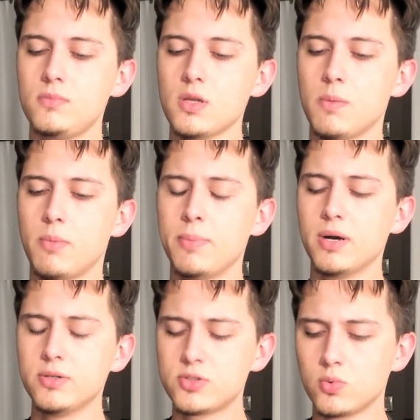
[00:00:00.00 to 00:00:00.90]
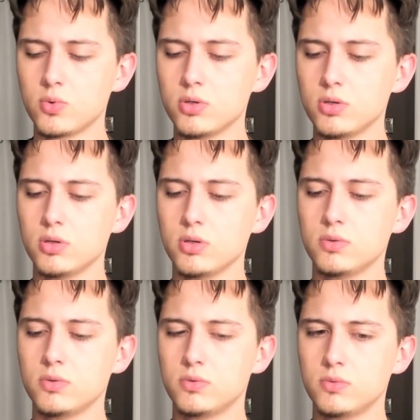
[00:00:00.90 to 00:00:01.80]
my parents were
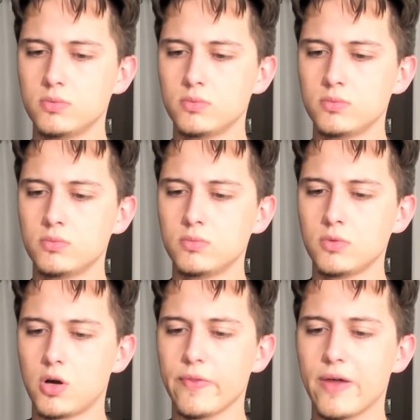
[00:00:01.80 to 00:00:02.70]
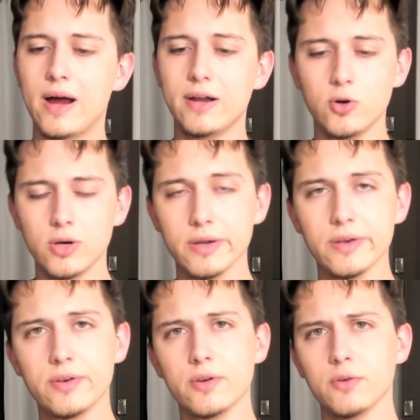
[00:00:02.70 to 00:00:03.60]
on the higher
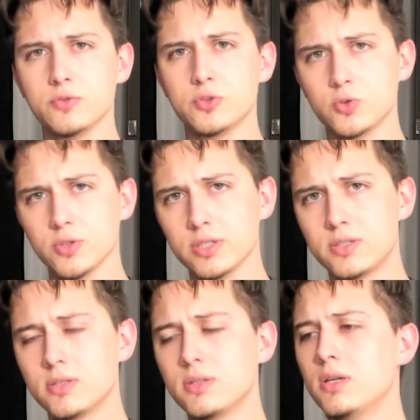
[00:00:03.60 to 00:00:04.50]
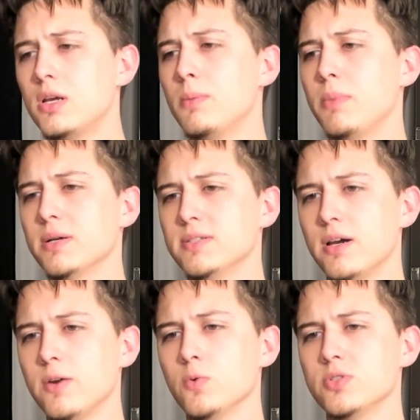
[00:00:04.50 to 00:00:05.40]
end of strict. My
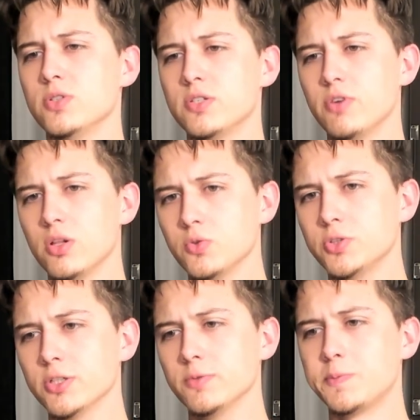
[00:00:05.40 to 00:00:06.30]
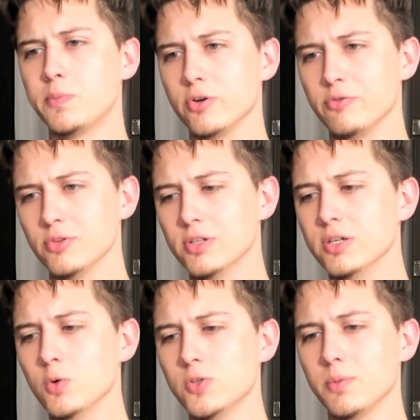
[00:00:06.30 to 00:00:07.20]
dad was disfellowshipped briefly,
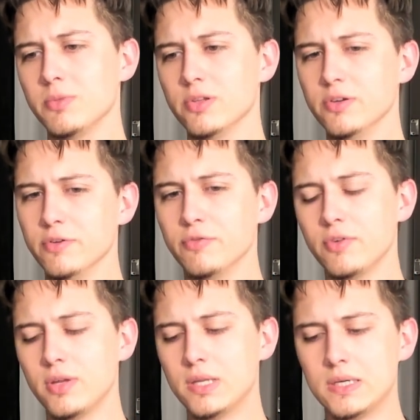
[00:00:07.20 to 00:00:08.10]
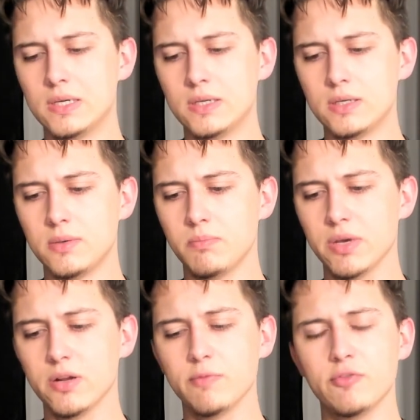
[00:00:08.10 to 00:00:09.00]
which I believe made
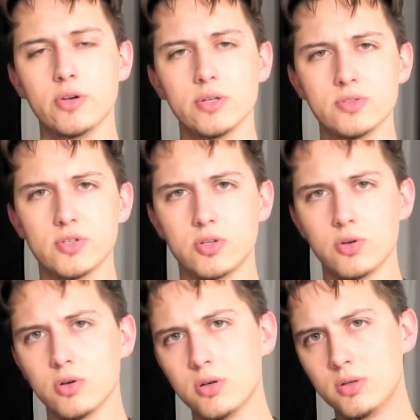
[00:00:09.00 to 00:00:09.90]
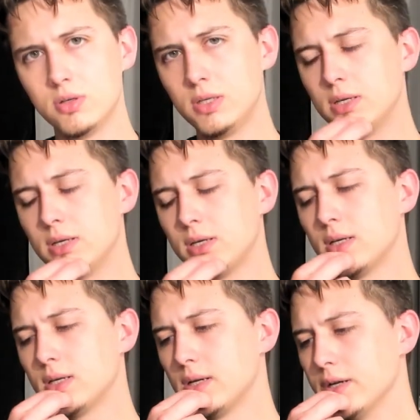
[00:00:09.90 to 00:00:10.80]
him very insecure,
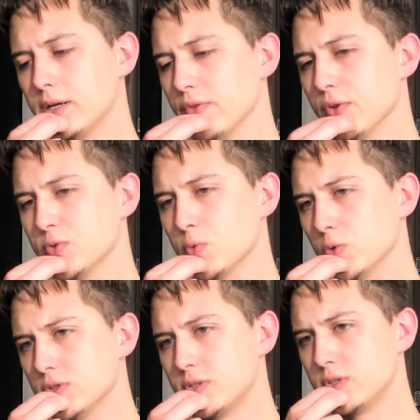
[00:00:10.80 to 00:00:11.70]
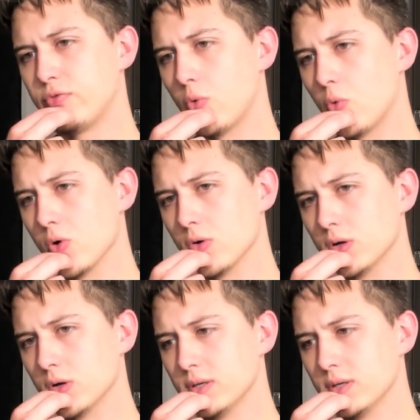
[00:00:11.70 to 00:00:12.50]
and this was for